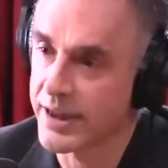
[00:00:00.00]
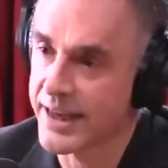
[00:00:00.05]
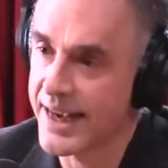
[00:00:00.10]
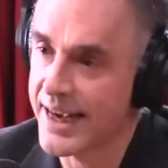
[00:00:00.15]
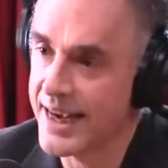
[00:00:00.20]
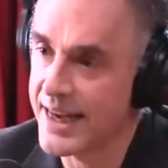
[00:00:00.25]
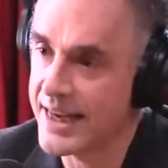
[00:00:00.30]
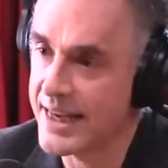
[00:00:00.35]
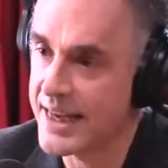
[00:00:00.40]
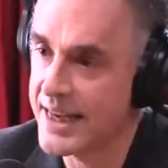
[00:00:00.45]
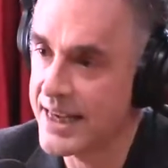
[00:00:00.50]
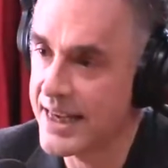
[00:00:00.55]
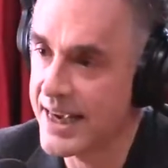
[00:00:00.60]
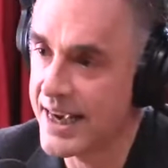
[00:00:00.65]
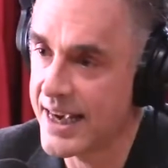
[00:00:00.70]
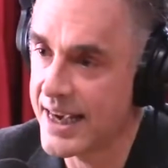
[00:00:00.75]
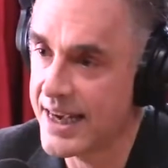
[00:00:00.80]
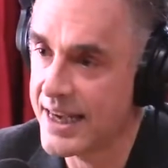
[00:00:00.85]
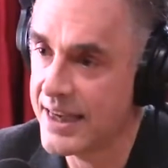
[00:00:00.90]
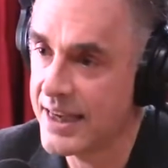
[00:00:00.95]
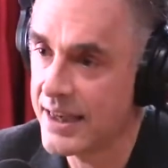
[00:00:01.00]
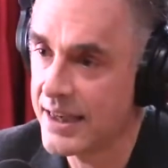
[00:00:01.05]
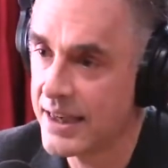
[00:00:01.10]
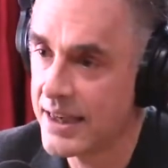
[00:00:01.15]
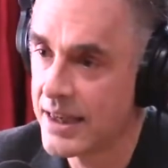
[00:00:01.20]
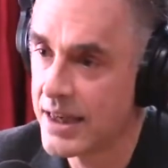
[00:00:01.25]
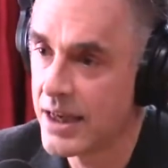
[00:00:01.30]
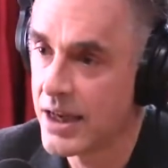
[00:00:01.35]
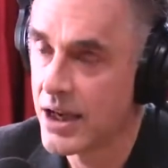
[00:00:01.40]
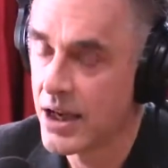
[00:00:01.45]
K-E-K,
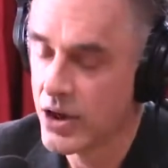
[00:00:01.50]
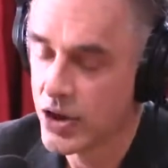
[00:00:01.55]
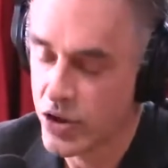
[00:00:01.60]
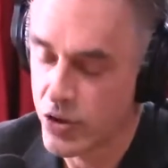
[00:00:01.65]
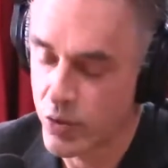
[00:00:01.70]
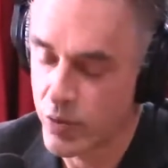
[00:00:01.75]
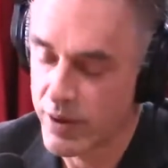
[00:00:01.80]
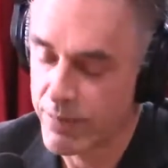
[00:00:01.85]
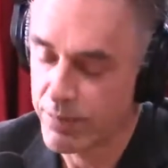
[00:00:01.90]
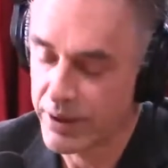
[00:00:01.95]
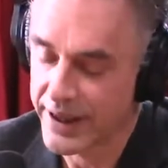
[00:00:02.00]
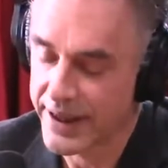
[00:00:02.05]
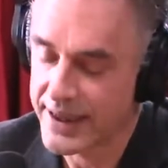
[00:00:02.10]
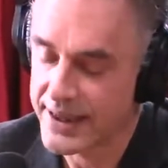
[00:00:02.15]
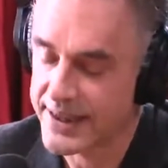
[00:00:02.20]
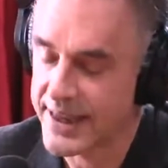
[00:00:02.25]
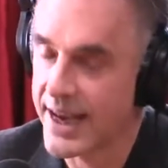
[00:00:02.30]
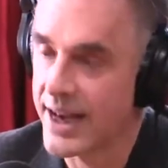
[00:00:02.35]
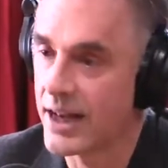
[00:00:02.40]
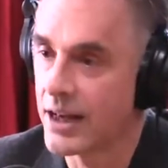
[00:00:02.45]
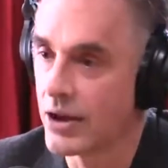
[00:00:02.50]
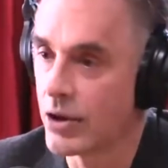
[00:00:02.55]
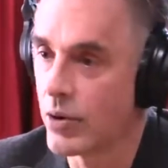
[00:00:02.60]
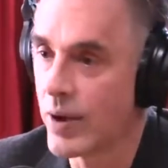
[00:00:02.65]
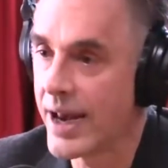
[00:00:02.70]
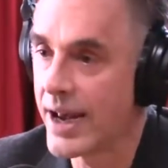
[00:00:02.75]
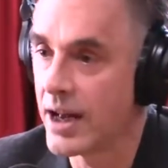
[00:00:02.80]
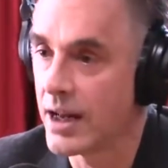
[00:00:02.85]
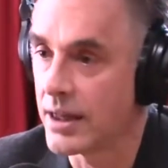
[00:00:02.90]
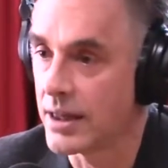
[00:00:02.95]
to replace
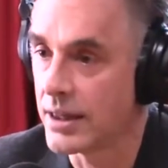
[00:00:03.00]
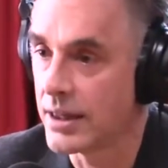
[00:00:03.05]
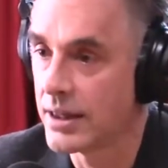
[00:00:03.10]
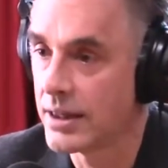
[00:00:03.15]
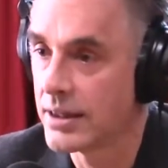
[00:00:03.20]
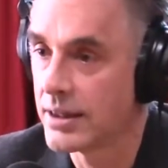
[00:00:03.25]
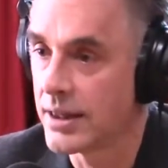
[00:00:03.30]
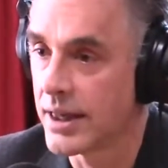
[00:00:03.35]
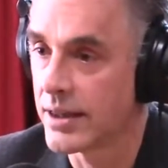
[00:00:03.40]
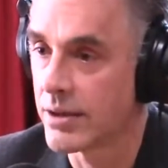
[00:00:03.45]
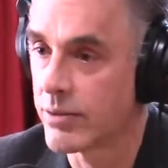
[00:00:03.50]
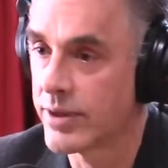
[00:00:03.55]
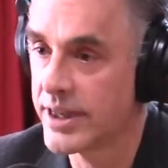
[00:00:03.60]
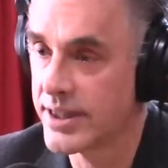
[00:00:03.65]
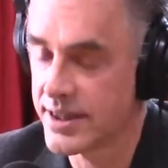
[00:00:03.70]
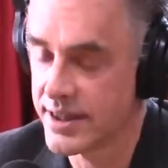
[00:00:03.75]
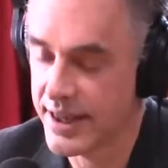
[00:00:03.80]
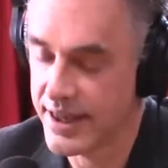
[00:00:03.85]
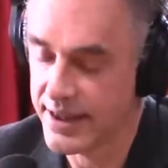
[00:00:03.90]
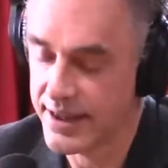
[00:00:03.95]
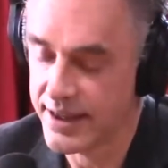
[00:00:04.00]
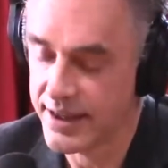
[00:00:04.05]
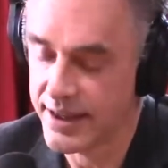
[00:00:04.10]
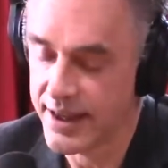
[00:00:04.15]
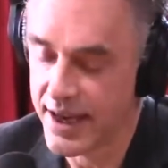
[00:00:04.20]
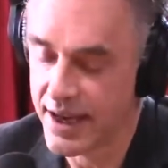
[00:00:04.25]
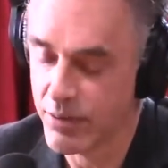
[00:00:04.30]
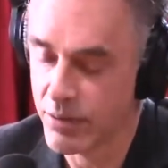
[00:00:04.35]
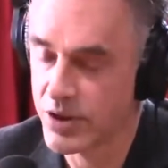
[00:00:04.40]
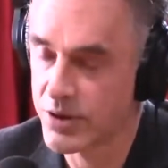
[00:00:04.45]
LOL. And the reason they did
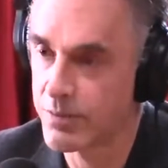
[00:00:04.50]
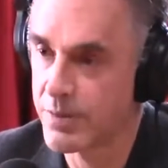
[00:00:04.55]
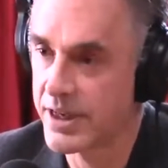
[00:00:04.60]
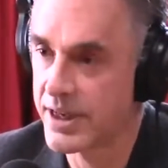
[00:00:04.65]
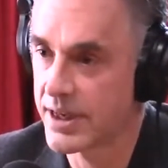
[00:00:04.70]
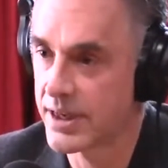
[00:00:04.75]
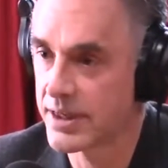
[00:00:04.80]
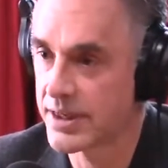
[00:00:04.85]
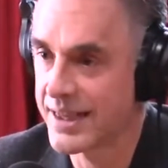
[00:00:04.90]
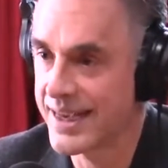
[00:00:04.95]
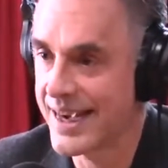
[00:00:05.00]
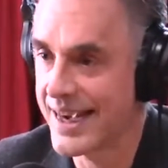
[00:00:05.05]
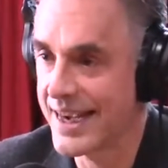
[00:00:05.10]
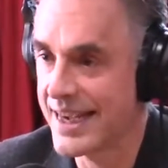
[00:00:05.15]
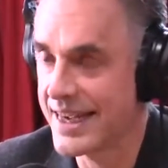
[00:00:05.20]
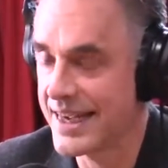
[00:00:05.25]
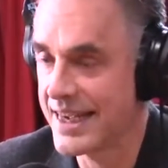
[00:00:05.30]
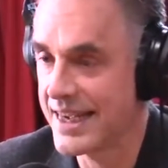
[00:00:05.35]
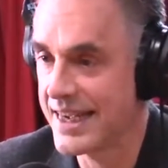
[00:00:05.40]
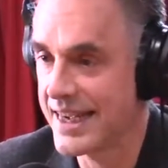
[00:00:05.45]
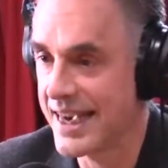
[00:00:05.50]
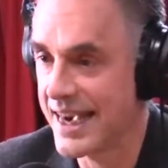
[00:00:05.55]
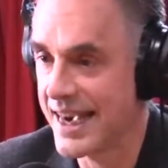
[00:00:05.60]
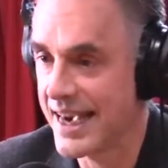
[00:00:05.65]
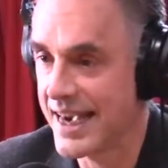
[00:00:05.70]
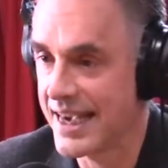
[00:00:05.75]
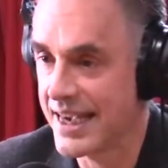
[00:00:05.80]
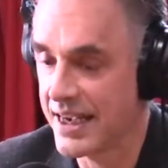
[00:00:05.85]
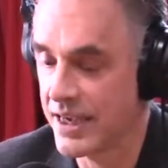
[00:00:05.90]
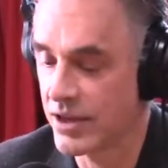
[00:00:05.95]
that was because
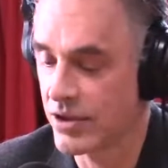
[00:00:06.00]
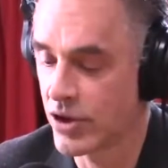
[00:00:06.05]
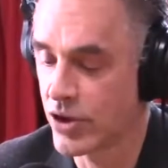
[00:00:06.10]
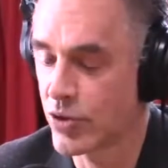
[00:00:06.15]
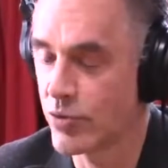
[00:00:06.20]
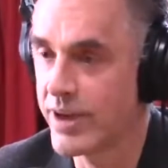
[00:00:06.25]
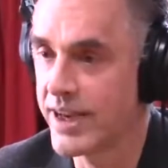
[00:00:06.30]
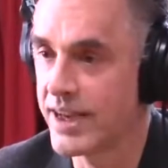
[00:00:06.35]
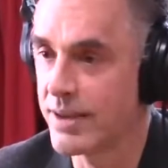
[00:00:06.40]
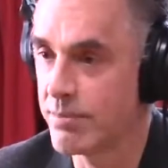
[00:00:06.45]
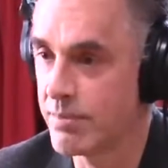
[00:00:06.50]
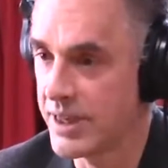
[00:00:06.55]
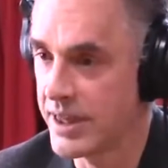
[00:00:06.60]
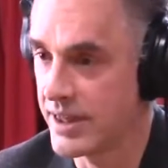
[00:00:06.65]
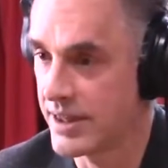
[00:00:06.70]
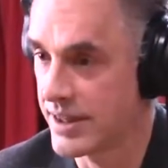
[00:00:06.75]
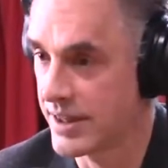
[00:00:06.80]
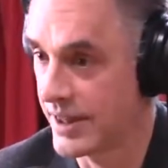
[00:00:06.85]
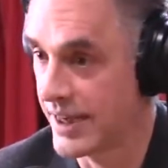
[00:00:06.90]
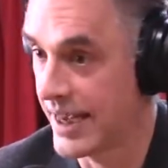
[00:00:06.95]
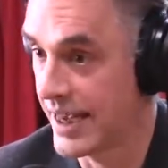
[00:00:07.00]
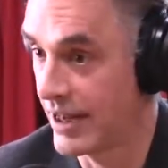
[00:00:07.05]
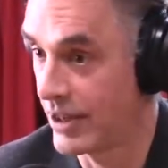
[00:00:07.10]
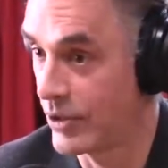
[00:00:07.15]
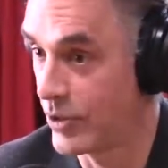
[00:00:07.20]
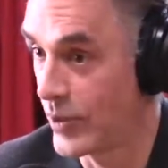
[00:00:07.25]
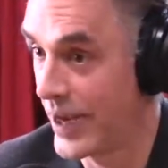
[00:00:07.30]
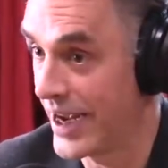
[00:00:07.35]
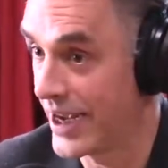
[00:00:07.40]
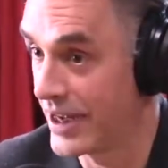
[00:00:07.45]
K-E-K in Korean means
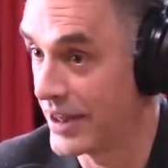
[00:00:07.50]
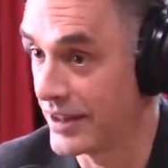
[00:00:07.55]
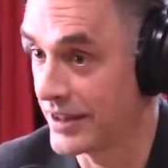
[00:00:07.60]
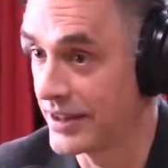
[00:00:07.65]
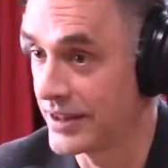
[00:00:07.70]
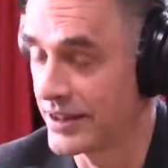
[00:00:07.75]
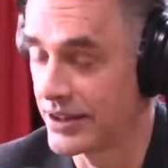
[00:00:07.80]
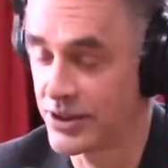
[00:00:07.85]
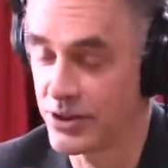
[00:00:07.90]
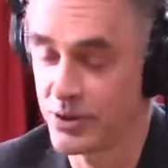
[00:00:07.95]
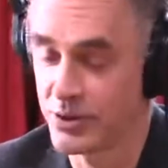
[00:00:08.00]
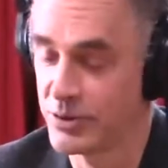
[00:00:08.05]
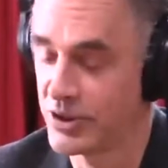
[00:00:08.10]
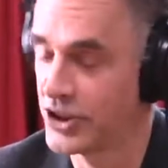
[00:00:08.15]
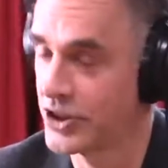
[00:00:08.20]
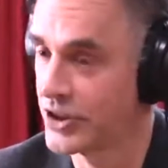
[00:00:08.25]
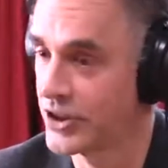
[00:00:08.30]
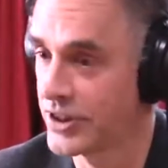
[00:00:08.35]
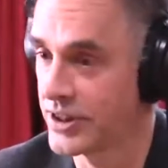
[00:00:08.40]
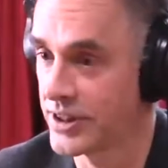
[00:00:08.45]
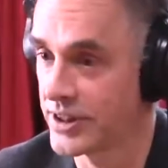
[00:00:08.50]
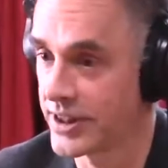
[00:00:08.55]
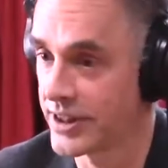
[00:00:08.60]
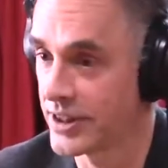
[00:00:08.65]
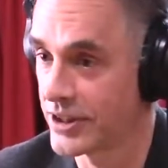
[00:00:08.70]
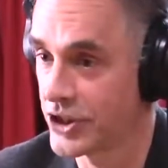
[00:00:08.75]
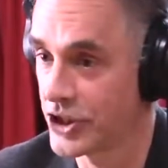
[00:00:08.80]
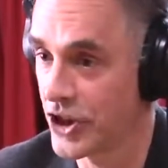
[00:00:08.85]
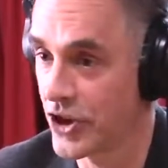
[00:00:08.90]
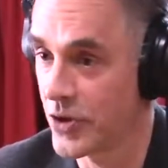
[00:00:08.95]
LOL. And so it was just this
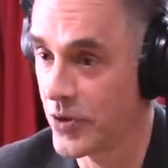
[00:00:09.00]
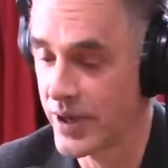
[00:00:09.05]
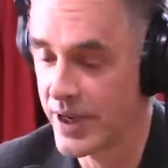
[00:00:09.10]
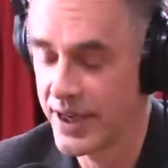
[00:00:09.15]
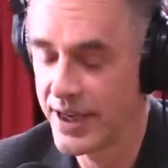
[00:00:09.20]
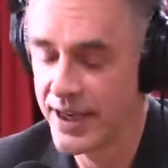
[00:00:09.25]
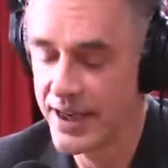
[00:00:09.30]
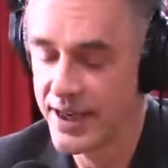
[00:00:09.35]
little joke.